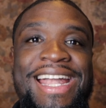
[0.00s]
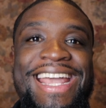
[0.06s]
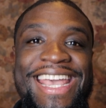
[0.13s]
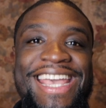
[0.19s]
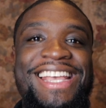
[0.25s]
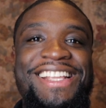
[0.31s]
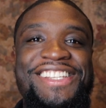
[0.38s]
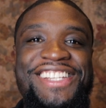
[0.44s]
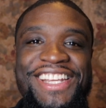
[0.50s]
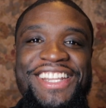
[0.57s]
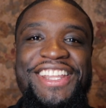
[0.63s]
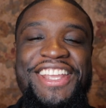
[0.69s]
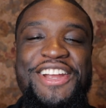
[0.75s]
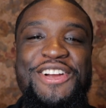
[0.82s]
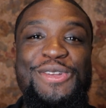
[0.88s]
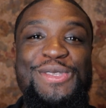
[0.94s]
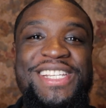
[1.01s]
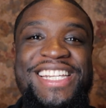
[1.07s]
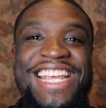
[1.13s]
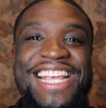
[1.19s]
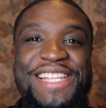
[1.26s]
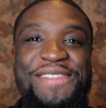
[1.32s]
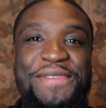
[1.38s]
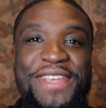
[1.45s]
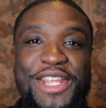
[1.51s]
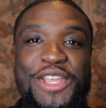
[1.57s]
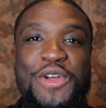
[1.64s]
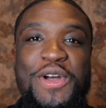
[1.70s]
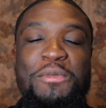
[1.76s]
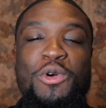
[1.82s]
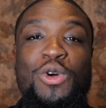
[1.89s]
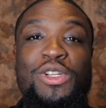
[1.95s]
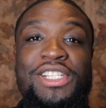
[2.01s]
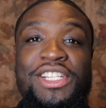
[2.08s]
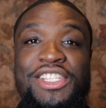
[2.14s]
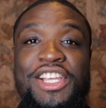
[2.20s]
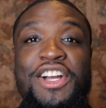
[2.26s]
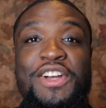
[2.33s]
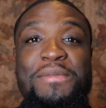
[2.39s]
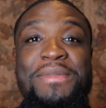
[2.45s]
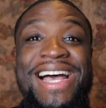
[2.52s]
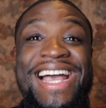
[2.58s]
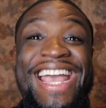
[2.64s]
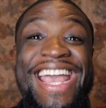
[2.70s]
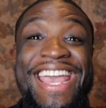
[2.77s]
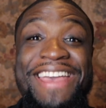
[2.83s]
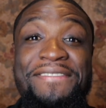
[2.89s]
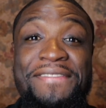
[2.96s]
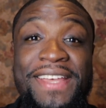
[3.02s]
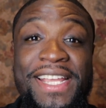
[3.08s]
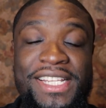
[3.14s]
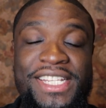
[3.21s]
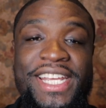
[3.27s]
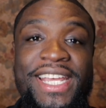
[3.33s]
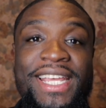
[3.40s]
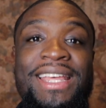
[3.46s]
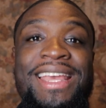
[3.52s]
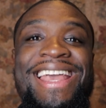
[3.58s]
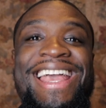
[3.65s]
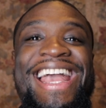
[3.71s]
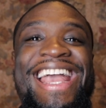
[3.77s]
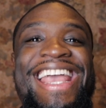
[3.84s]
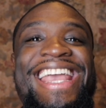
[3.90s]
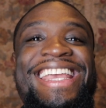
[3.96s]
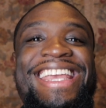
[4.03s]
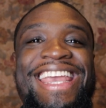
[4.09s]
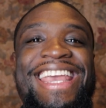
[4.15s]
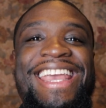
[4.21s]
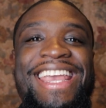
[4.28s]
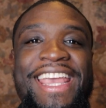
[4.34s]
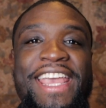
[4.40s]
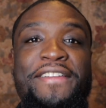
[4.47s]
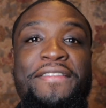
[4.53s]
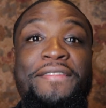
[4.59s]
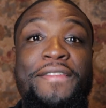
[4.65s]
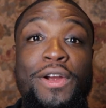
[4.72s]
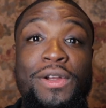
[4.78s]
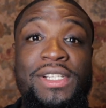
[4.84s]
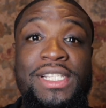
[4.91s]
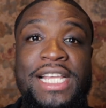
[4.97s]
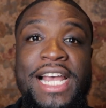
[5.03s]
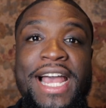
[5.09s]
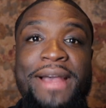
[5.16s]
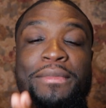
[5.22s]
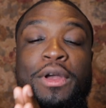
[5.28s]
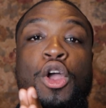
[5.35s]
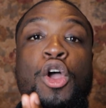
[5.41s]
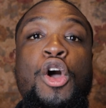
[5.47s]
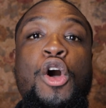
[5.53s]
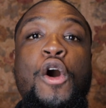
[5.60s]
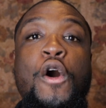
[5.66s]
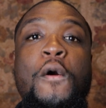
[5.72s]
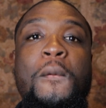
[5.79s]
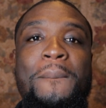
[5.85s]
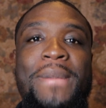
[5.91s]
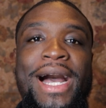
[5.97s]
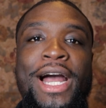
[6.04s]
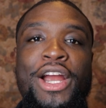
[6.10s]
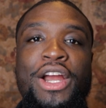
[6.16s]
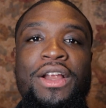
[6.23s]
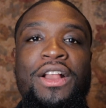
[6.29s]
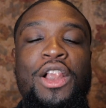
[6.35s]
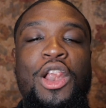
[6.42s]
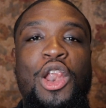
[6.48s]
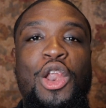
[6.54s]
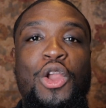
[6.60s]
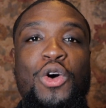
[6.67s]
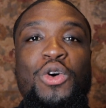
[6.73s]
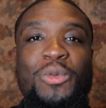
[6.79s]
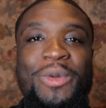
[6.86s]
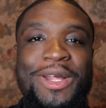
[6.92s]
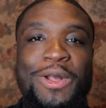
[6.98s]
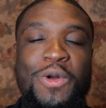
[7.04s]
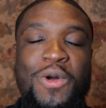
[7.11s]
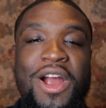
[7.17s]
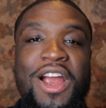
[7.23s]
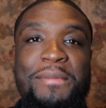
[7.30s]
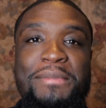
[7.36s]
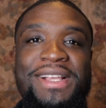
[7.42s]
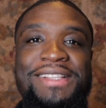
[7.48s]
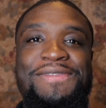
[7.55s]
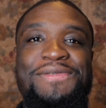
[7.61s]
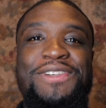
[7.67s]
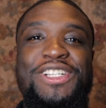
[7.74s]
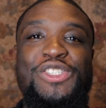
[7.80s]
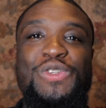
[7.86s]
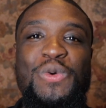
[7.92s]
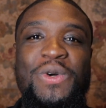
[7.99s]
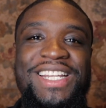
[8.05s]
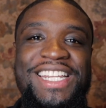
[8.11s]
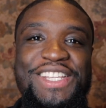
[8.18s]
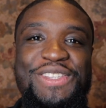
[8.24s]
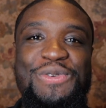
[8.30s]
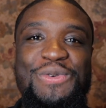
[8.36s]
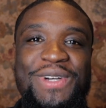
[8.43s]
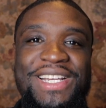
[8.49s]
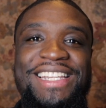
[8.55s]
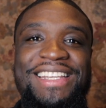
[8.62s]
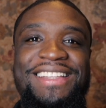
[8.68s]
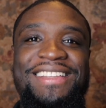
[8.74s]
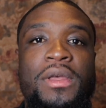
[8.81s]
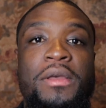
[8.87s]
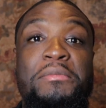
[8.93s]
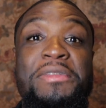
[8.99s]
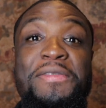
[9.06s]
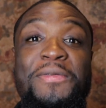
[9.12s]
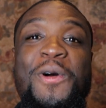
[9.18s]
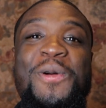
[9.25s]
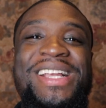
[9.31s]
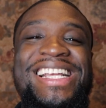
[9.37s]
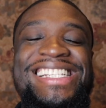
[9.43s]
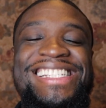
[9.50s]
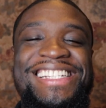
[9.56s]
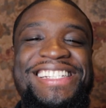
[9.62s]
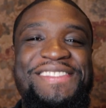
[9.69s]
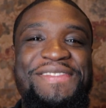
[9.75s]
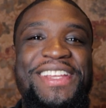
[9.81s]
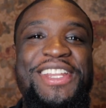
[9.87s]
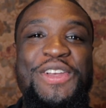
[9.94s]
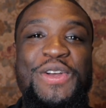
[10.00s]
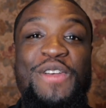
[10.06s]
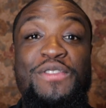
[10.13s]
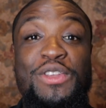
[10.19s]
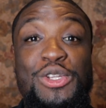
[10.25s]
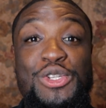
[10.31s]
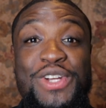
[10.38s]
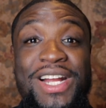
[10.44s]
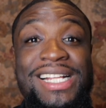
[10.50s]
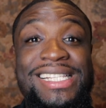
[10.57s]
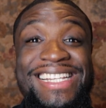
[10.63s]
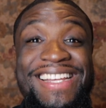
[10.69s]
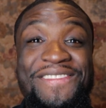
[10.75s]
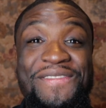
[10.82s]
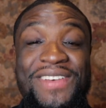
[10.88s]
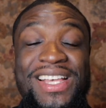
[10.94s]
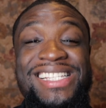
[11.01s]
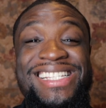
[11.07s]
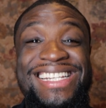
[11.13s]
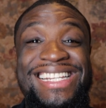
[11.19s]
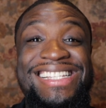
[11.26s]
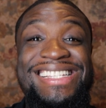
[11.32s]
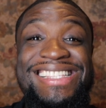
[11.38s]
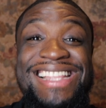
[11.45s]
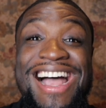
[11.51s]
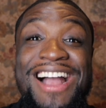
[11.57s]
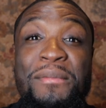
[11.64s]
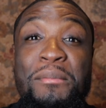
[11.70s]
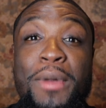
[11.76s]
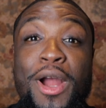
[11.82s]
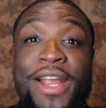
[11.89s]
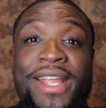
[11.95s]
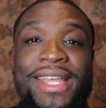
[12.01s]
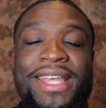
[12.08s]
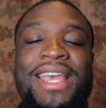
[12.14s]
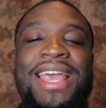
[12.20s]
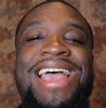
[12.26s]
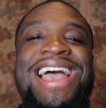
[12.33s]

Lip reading: Hey, Gene here. On today's video, I'm going to talk about FHA, aka first time homebuyer loan requirements for 2020. Before we get into this video, if you're trying to invest in the stock market,